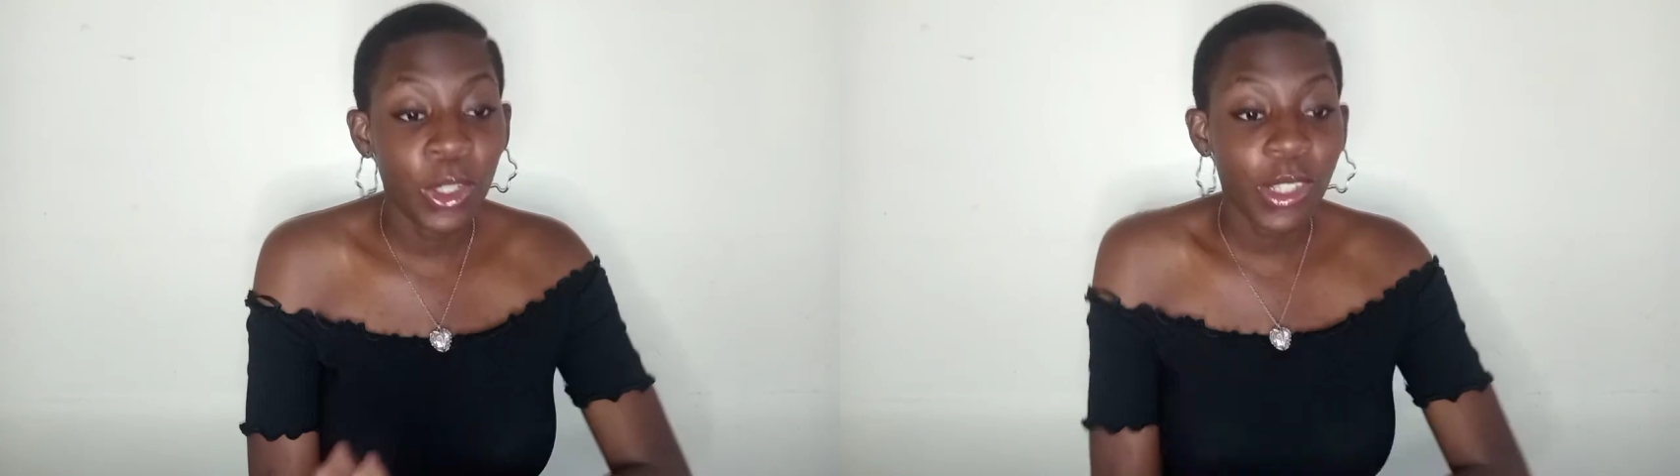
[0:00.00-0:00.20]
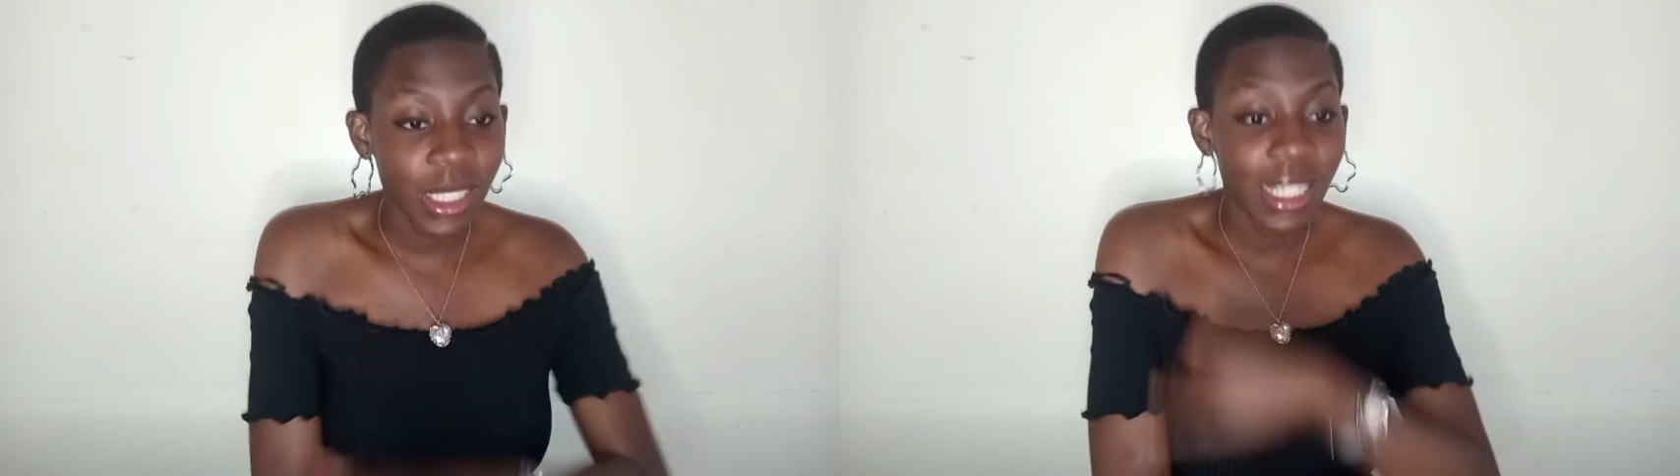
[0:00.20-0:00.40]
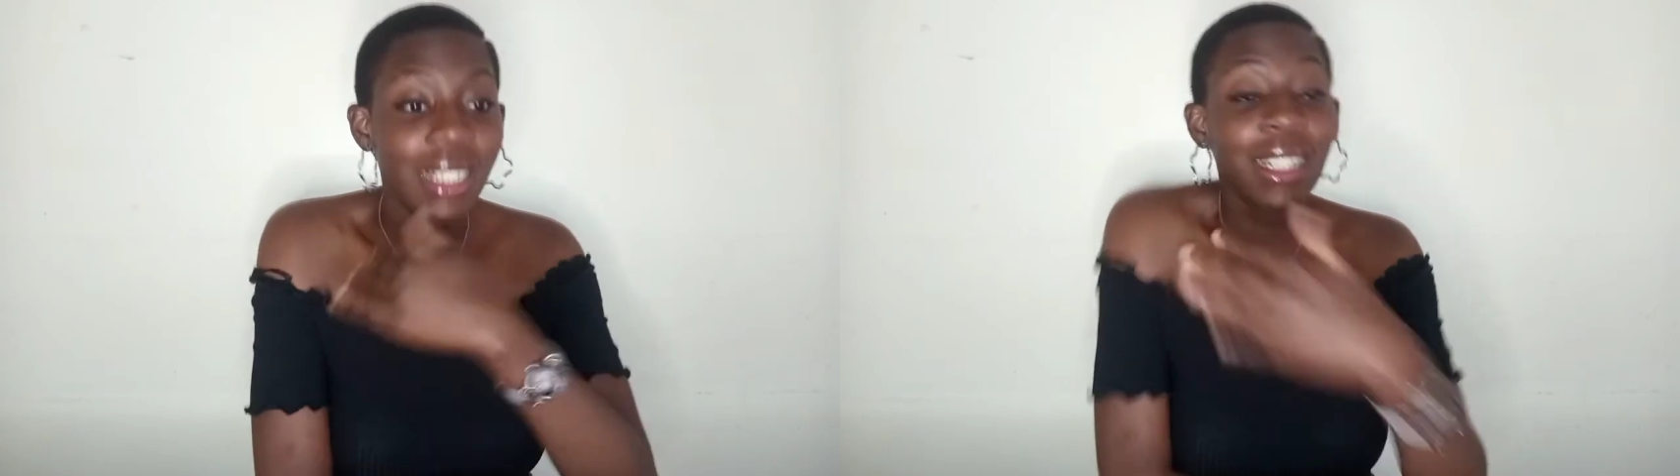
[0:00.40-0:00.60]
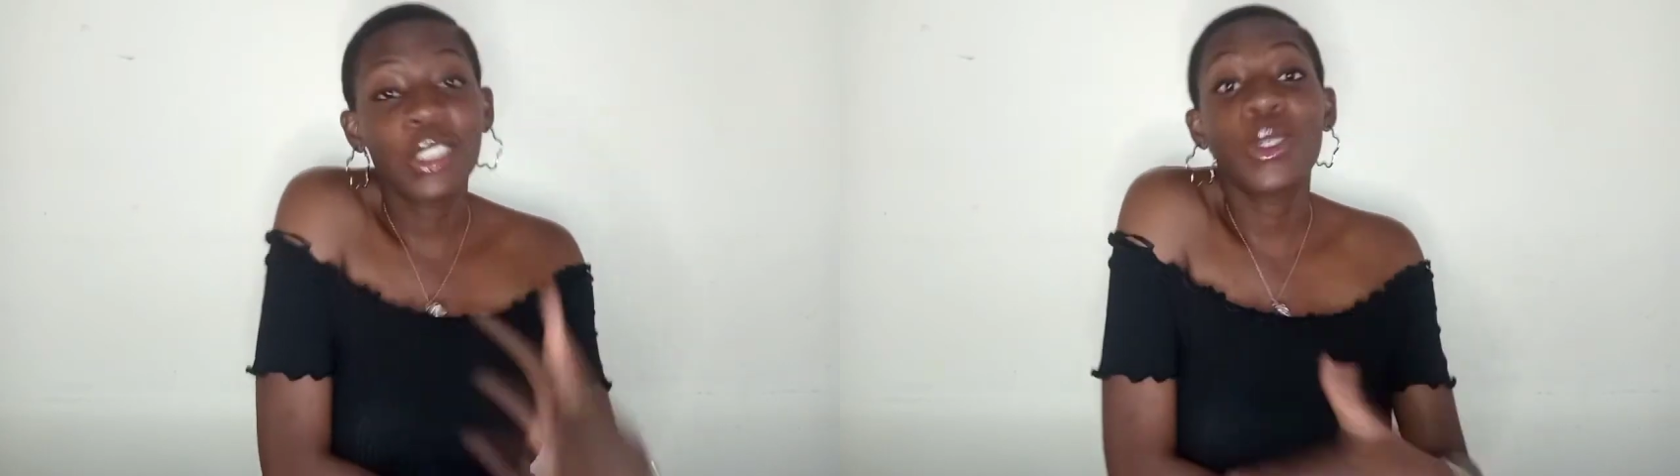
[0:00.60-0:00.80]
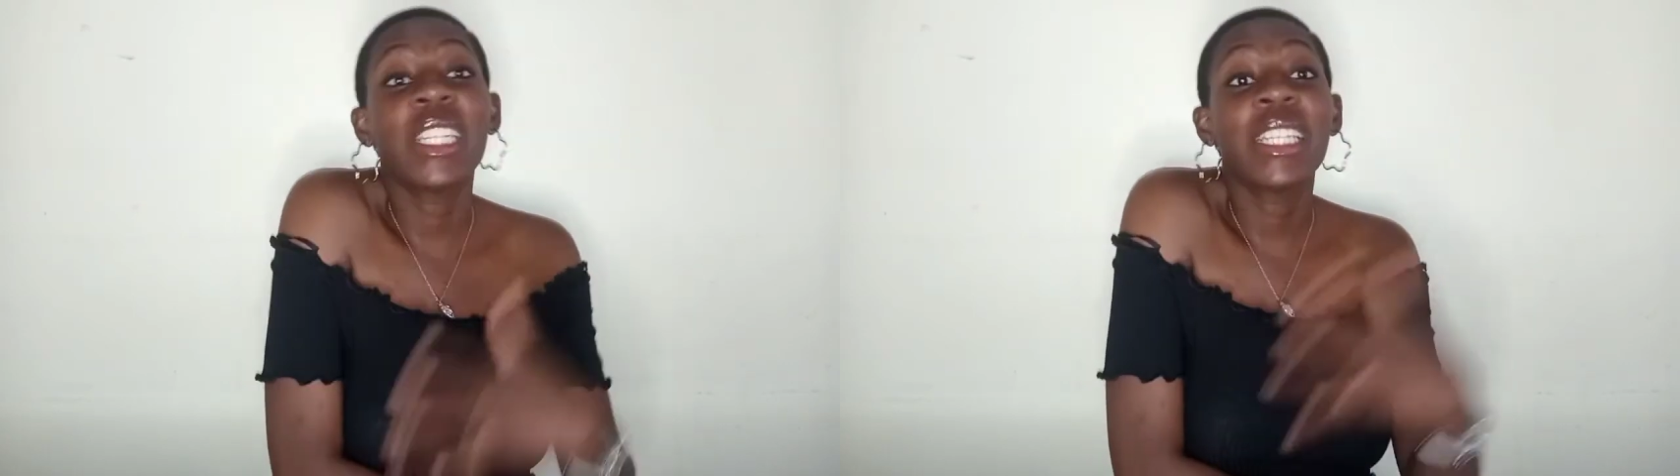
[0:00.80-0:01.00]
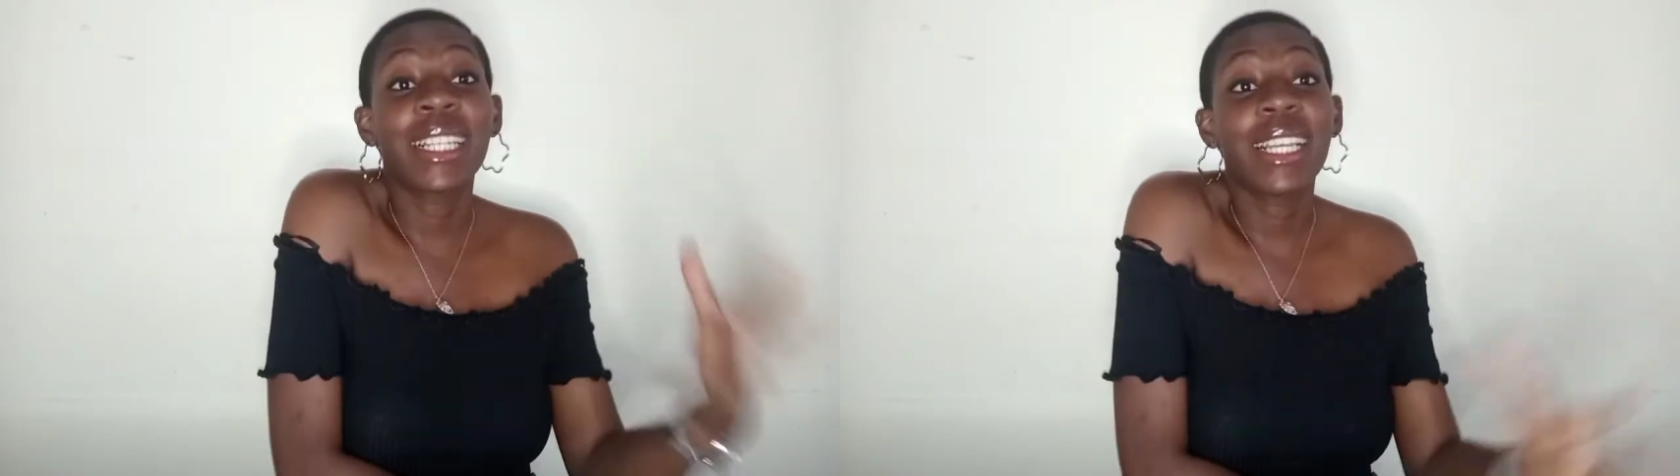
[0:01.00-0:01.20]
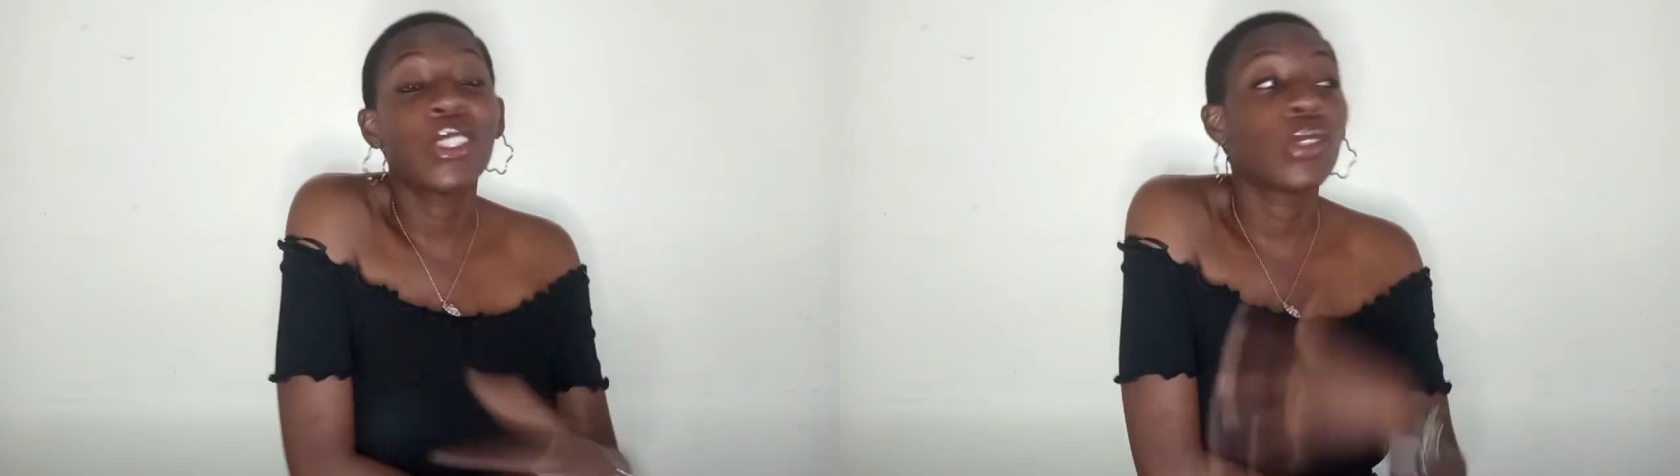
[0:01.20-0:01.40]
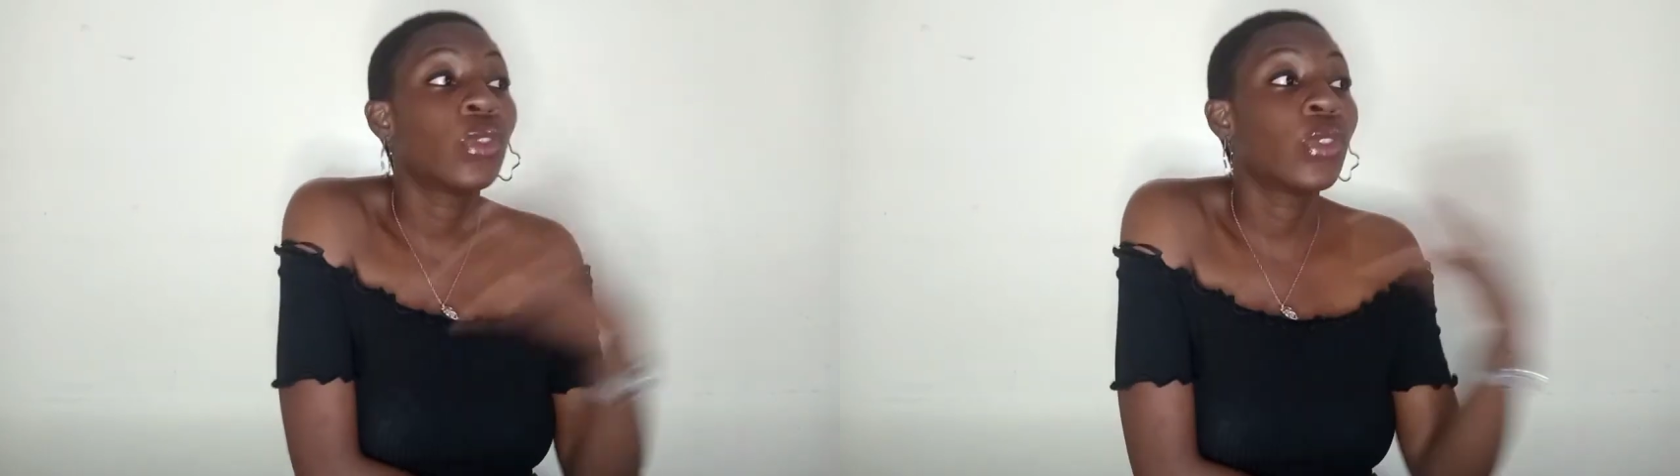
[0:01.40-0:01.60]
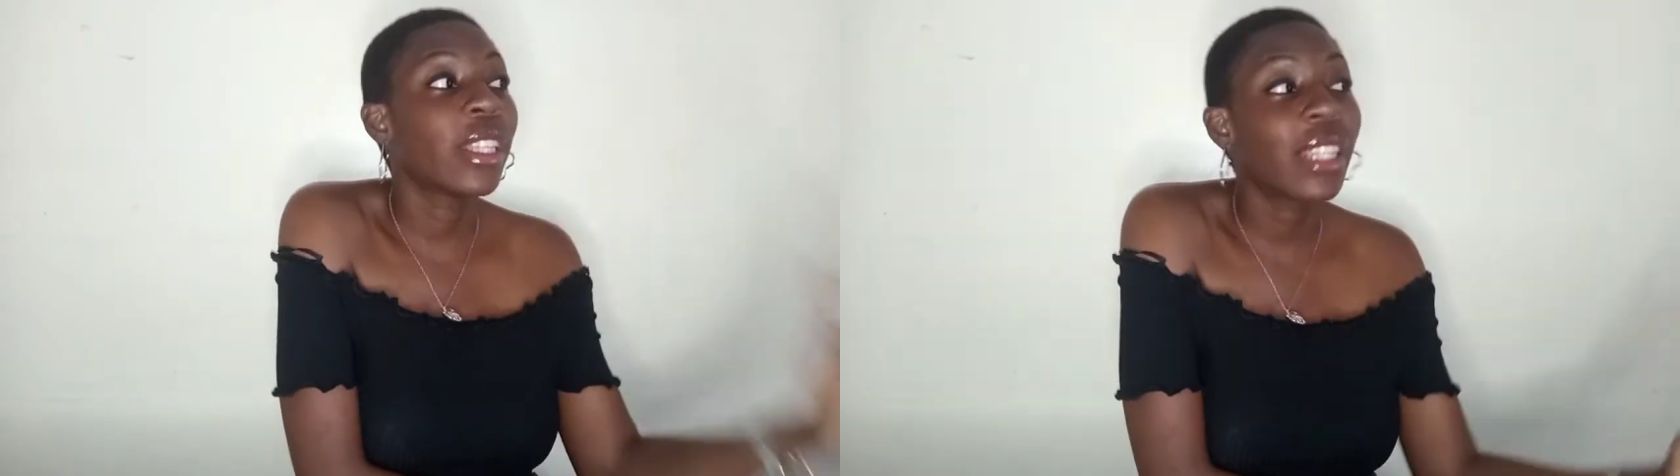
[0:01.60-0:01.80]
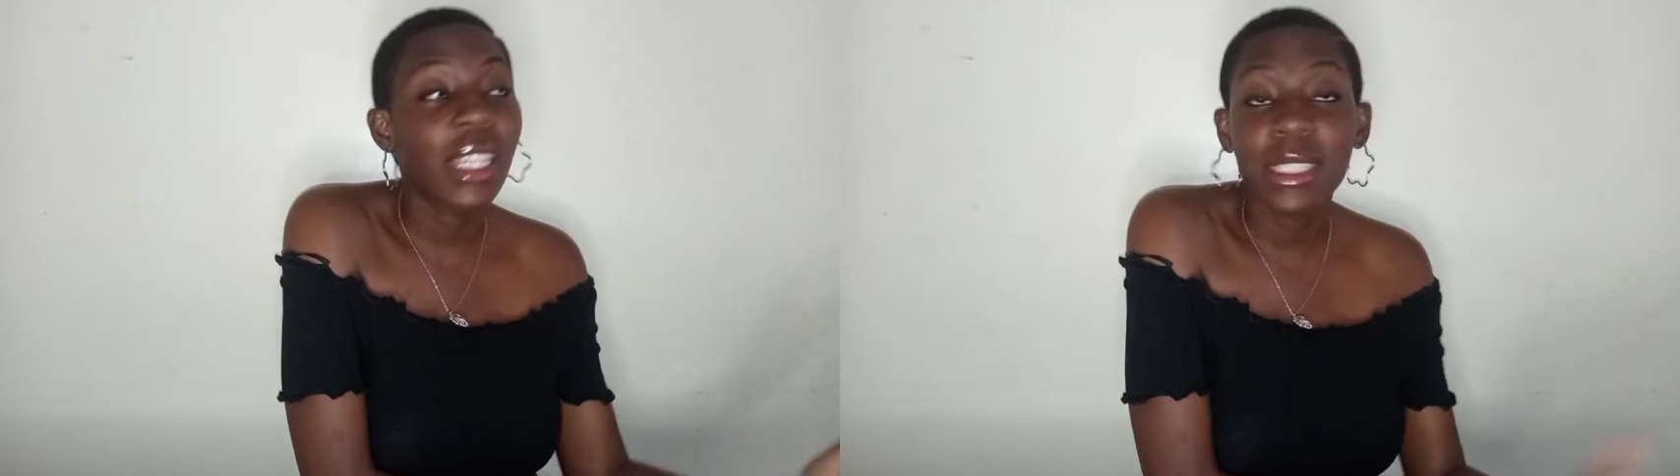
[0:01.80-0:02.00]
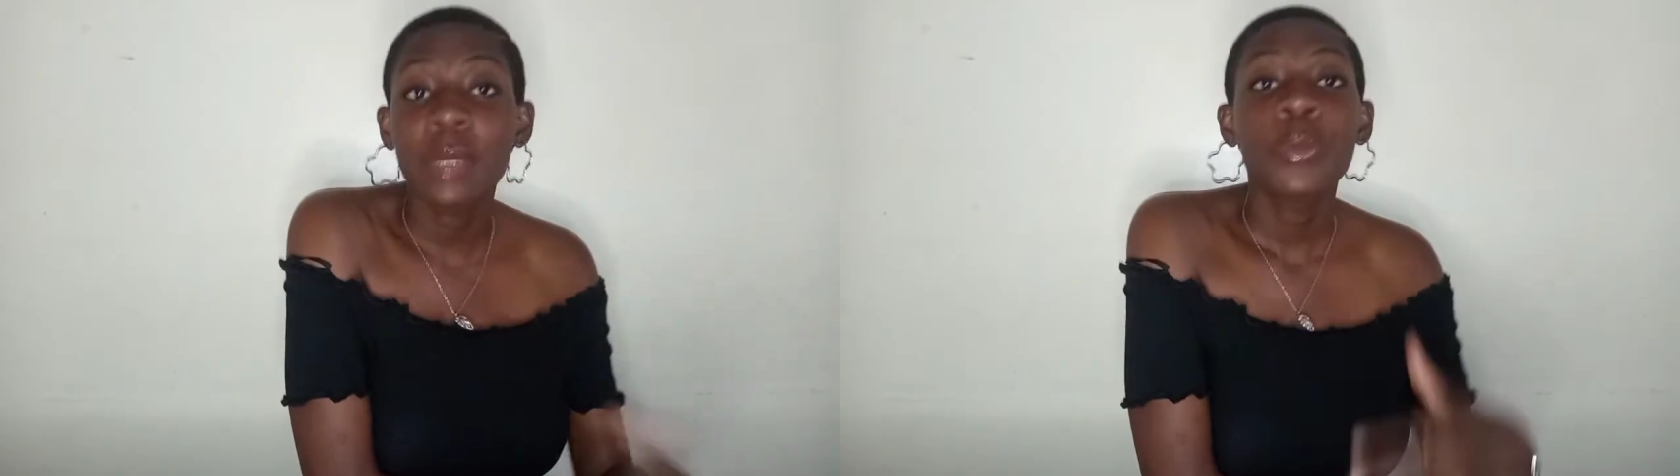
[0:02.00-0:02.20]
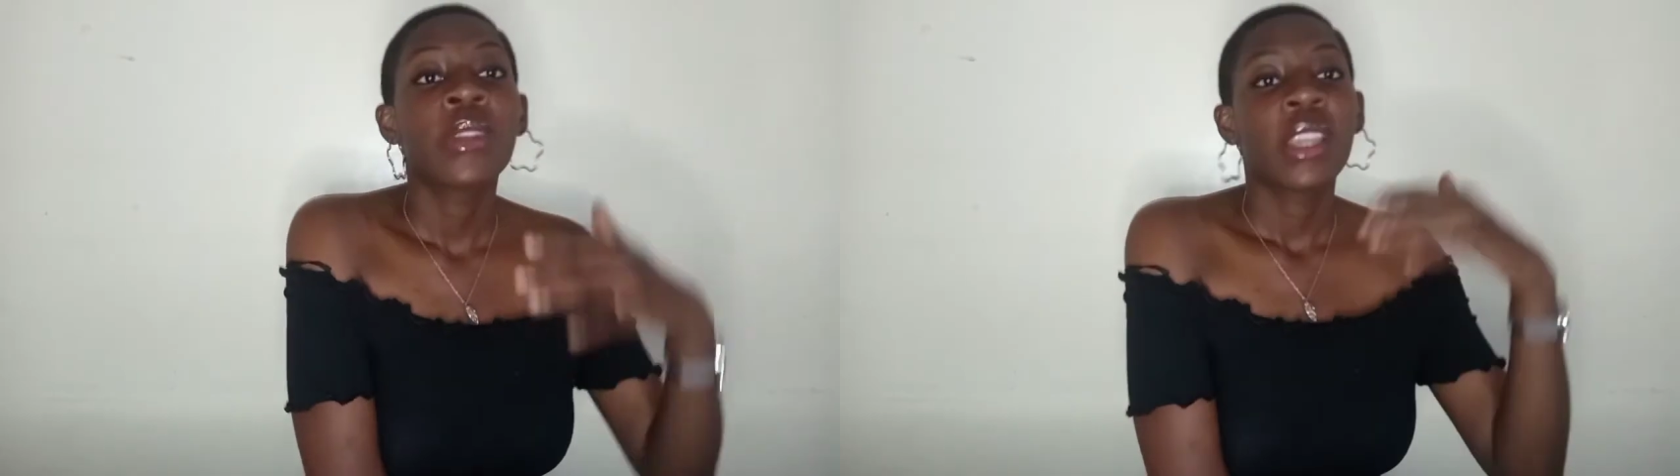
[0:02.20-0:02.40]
because they're naturally inclined to doing things.